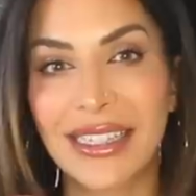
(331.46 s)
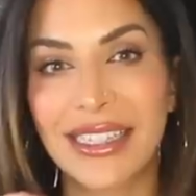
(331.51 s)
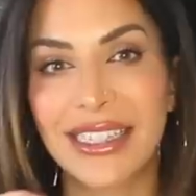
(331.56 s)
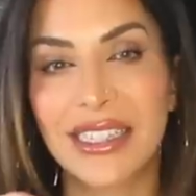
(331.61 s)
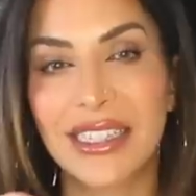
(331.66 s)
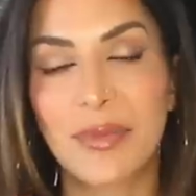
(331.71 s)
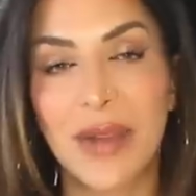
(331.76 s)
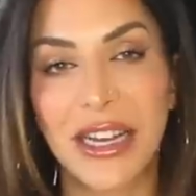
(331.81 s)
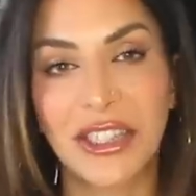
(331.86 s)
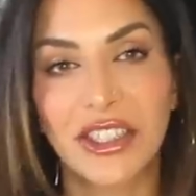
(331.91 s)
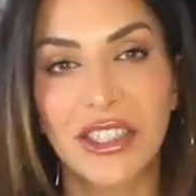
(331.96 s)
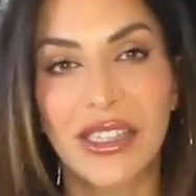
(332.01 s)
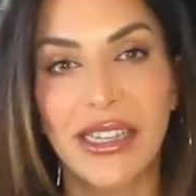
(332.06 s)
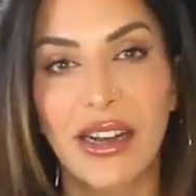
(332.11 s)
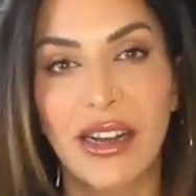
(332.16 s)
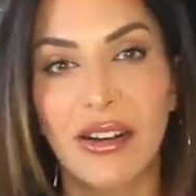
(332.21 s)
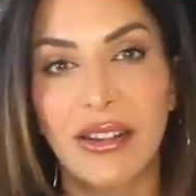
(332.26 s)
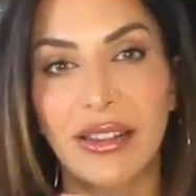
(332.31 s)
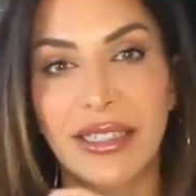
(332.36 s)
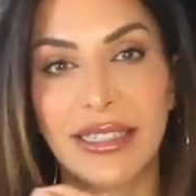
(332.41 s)

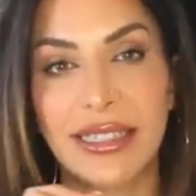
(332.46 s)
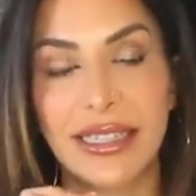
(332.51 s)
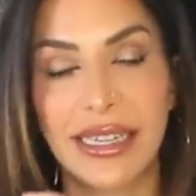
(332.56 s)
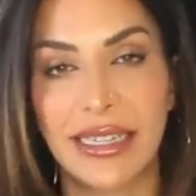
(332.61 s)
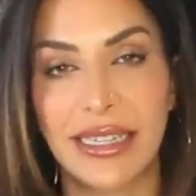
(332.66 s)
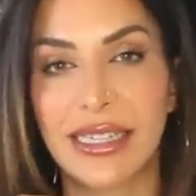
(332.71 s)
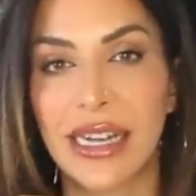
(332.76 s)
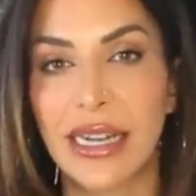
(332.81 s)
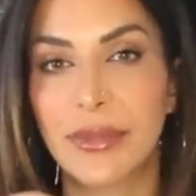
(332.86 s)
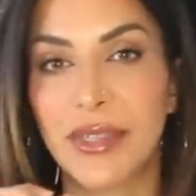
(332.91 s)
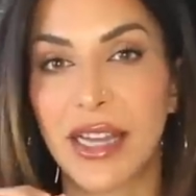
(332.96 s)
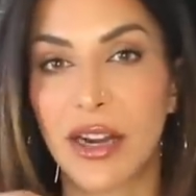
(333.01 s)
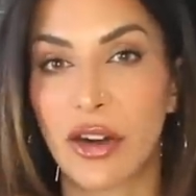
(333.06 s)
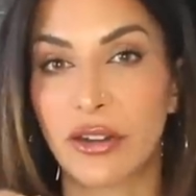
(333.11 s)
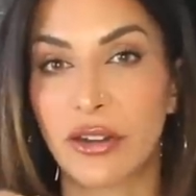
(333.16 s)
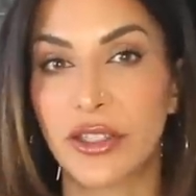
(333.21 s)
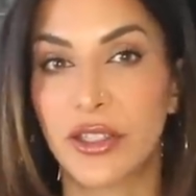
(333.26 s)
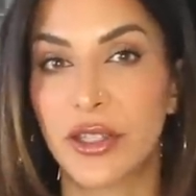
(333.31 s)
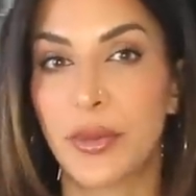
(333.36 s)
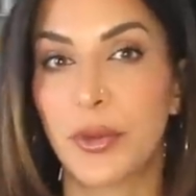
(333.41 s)
especially on the skin types that
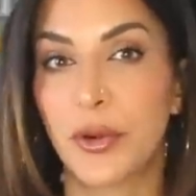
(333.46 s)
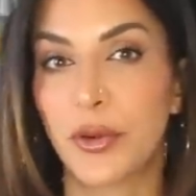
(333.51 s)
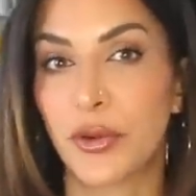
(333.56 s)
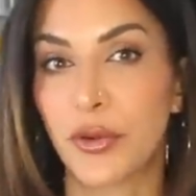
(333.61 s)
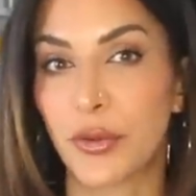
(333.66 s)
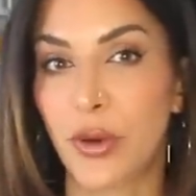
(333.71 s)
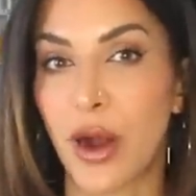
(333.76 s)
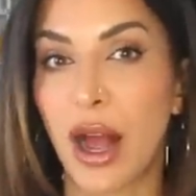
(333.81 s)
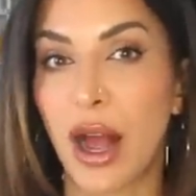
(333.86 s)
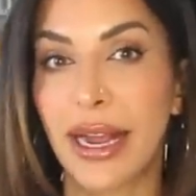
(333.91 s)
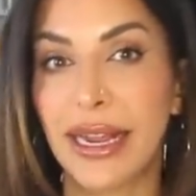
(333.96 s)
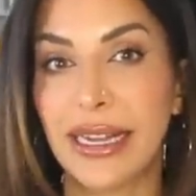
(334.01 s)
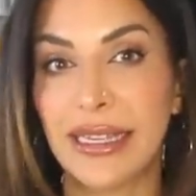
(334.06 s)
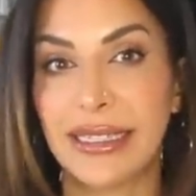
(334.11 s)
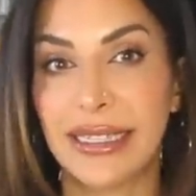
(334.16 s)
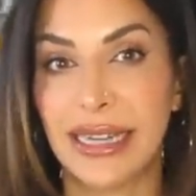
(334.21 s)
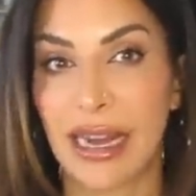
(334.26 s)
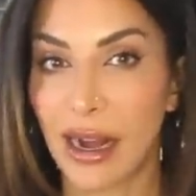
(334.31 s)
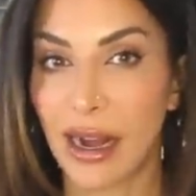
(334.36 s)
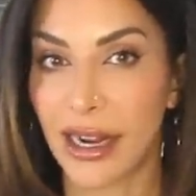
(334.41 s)
aren't super dry
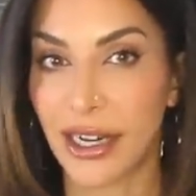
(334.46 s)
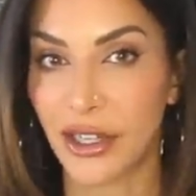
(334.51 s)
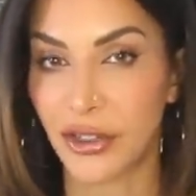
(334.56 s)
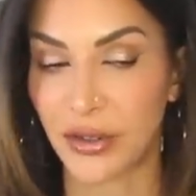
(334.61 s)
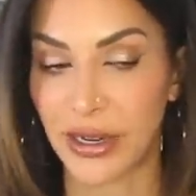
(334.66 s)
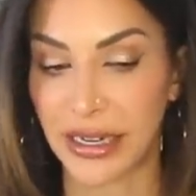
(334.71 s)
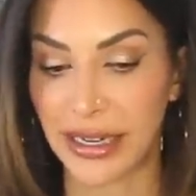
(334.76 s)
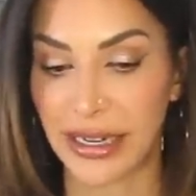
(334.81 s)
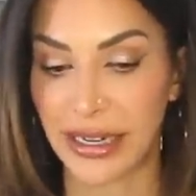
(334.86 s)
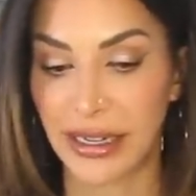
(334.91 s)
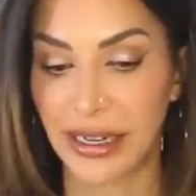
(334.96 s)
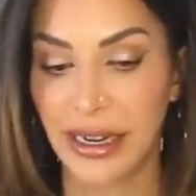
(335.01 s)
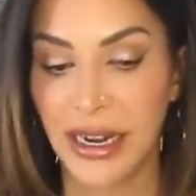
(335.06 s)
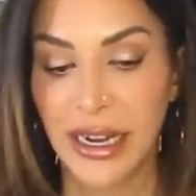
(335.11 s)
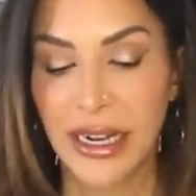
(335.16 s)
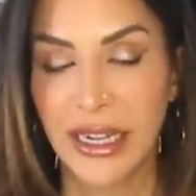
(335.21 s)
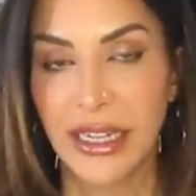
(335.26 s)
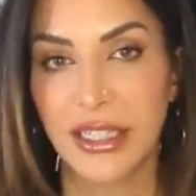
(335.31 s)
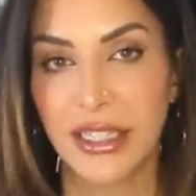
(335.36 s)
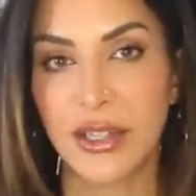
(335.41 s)
and dehydrated.
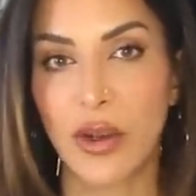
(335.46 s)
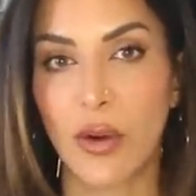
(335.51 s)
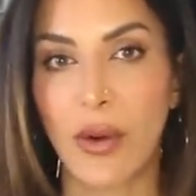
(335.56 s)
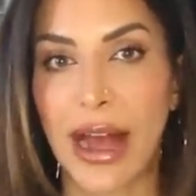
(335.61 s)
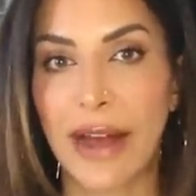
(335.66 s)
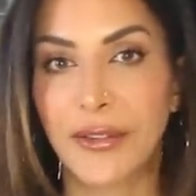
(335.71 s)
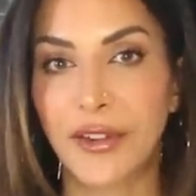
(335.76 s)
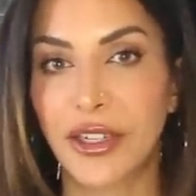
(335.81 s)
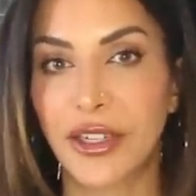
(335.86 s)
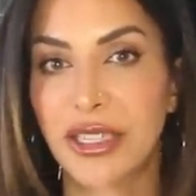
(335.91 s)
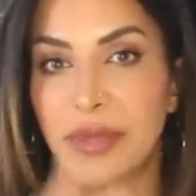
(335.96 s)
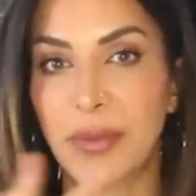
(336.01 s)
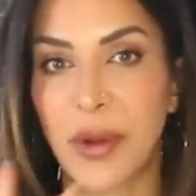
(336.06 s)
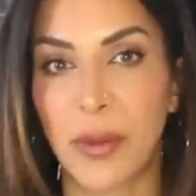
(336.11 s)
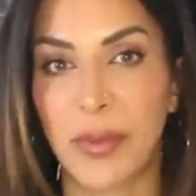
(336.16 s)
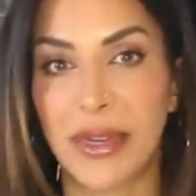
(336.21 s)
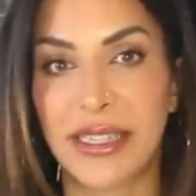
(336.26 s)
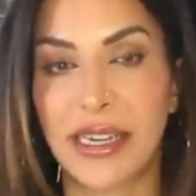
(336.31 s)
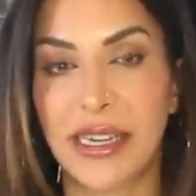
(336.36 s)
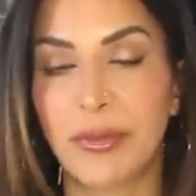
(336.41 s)
So after
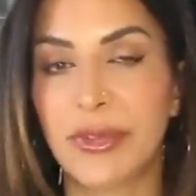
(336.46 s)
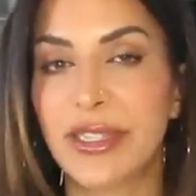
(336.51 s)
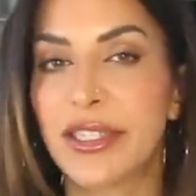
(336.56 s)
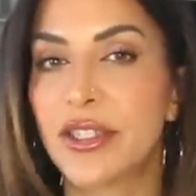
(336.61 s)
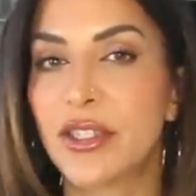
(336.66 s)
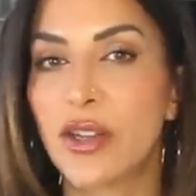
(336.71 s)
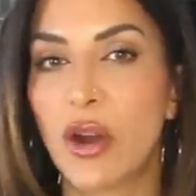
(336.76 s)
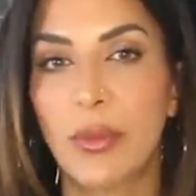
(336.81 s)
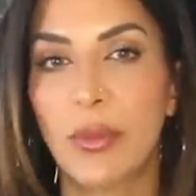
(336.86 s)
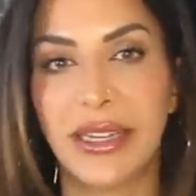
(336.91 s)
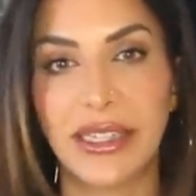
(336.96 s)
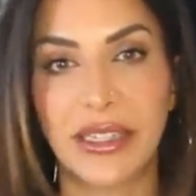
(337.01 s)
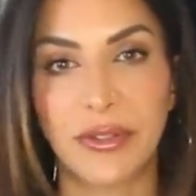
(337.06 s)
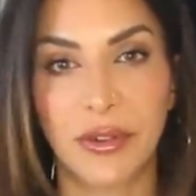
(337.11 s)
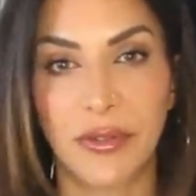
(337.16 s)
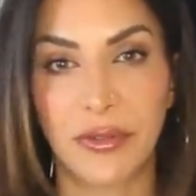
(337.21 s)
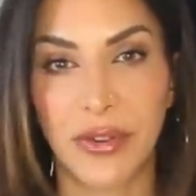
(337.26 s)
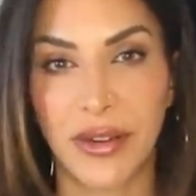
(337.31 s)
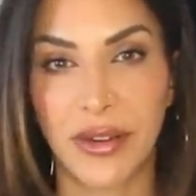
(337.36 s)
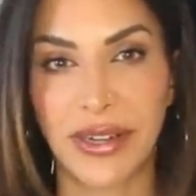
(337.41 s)
experimenting with so many
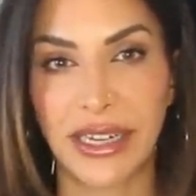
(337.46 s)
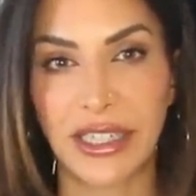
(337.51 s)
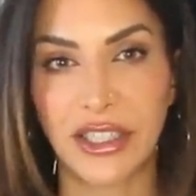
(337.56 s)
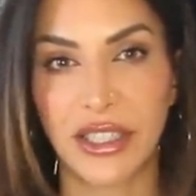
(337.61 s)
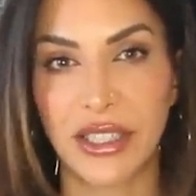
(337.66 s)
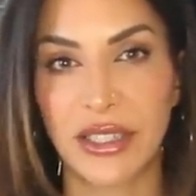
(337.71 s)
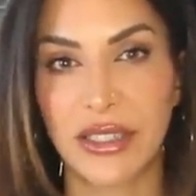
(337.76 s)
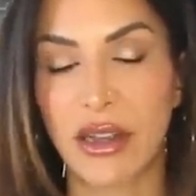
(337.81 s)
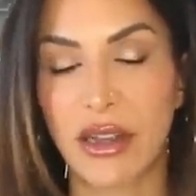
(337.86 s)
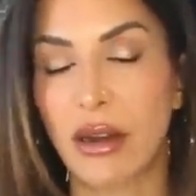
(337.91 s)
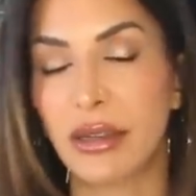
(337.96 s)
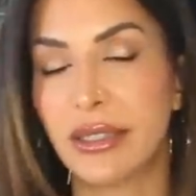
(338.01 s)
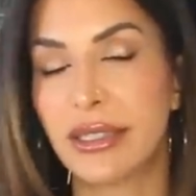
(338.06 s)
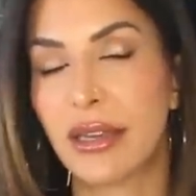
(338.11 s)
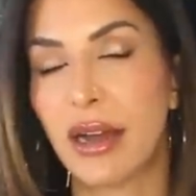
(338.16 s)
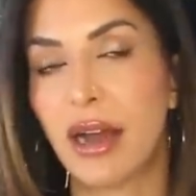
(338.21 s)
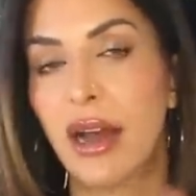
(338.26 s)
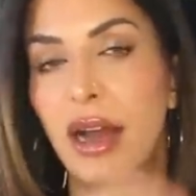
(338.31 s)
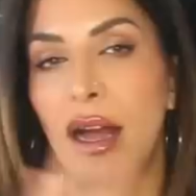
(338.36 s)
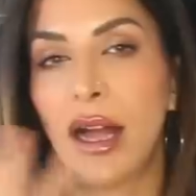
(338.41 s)
different foundations on
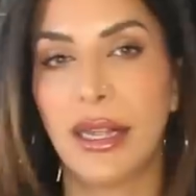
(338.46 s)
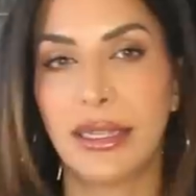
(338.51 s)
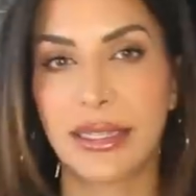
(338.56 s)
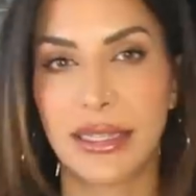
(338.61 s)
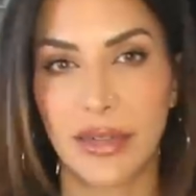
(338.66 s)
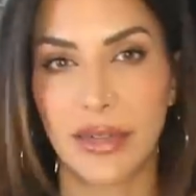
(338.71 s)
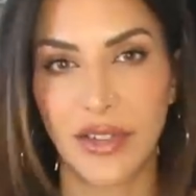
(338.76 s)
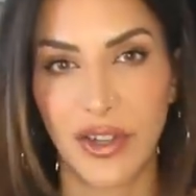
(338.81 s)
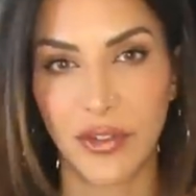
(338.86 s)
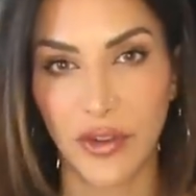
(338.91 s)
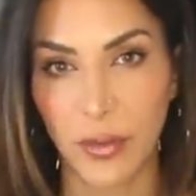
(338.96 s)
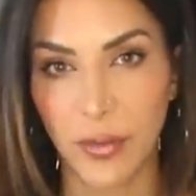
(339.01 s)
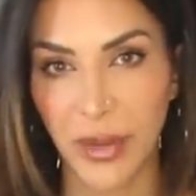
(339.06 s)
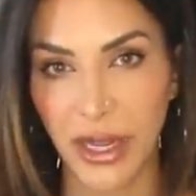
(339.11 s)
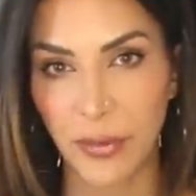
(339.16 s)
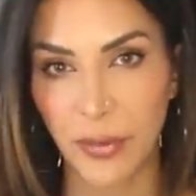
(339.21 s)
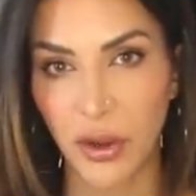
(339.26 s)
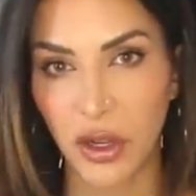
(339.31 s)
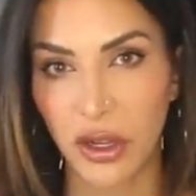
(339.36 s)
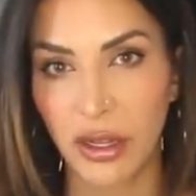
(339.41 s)
tons of different
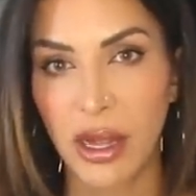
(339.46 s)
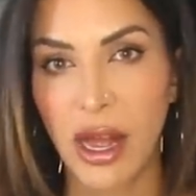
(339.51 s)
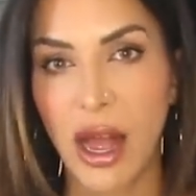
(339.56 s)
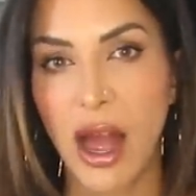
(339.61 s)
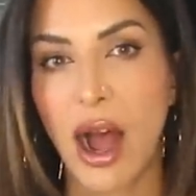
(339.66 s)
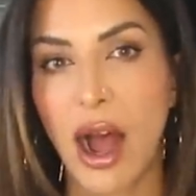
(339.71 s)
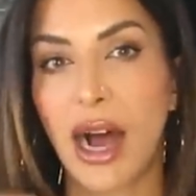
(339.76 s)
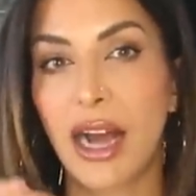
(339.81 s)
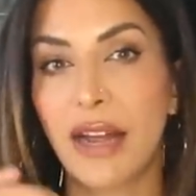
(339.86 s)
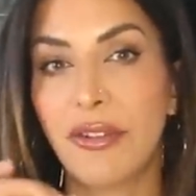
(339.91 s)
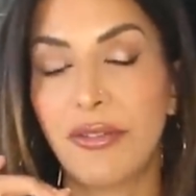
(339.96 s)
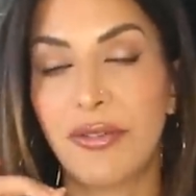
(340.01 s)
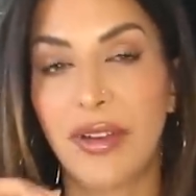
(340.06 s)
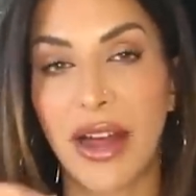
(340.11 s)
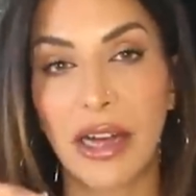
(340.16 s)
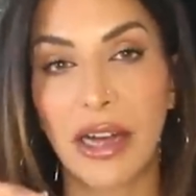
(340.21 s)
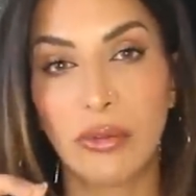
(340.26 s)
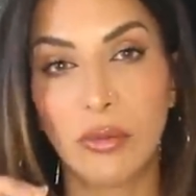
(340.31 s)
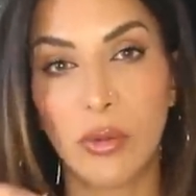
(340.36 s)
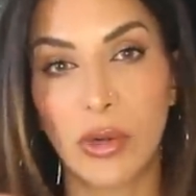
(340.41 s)
people, I
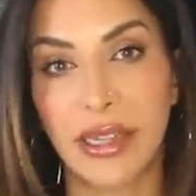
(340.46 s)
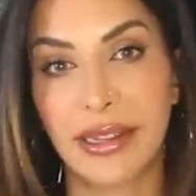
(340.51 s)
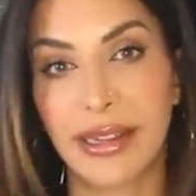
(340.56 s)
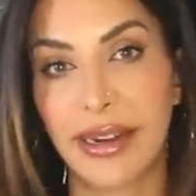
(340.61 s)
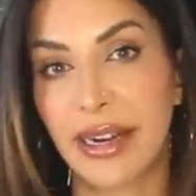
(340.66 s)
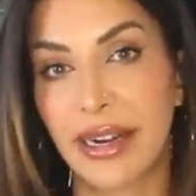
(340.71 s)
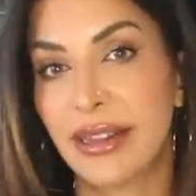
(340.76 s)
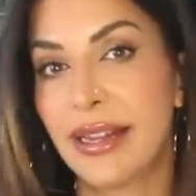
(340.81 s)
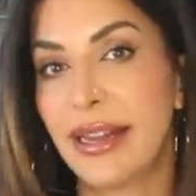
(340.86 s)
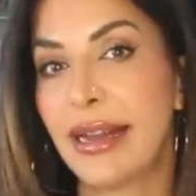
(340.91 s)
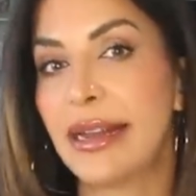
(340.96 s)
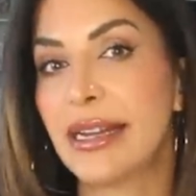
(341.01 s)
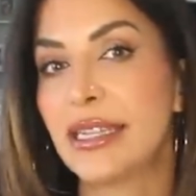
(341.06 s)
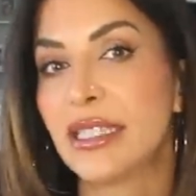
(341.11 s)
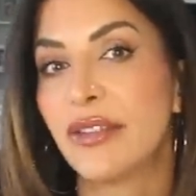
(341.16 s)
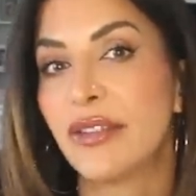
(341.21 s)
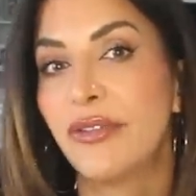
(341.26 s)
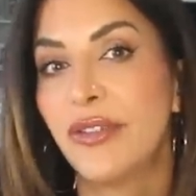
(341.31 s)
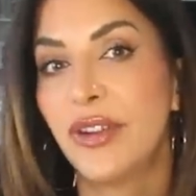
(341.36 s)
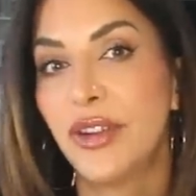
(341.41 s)
found one that I think
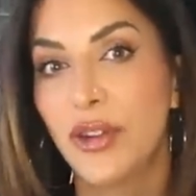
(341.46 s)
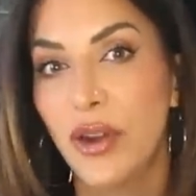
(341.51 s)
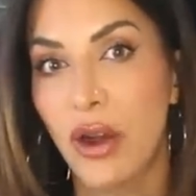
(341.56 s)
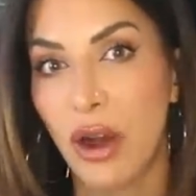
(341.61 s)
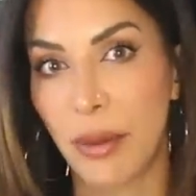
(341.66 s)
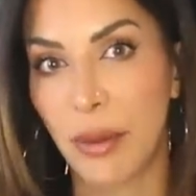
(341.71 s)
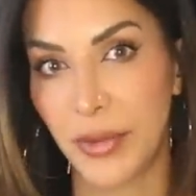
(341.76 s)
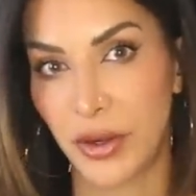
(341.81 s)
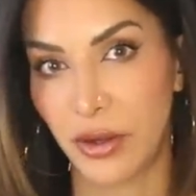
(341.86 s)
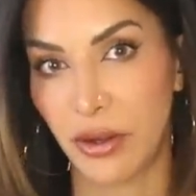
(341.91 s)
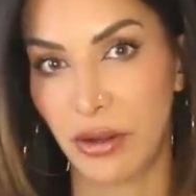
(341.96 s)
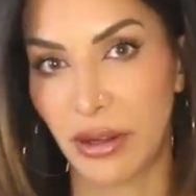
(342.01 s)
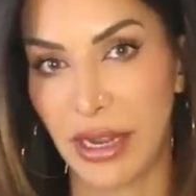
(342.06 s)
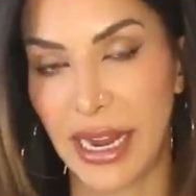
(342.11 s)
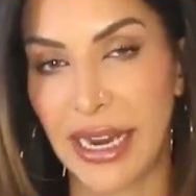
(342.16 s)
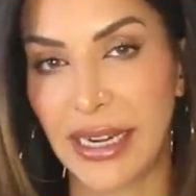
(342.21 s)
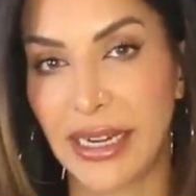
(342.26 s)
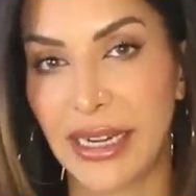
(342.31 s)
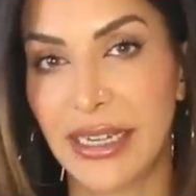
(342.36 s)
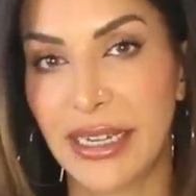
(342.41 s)
is phenomenal,
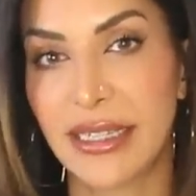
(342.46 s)
and it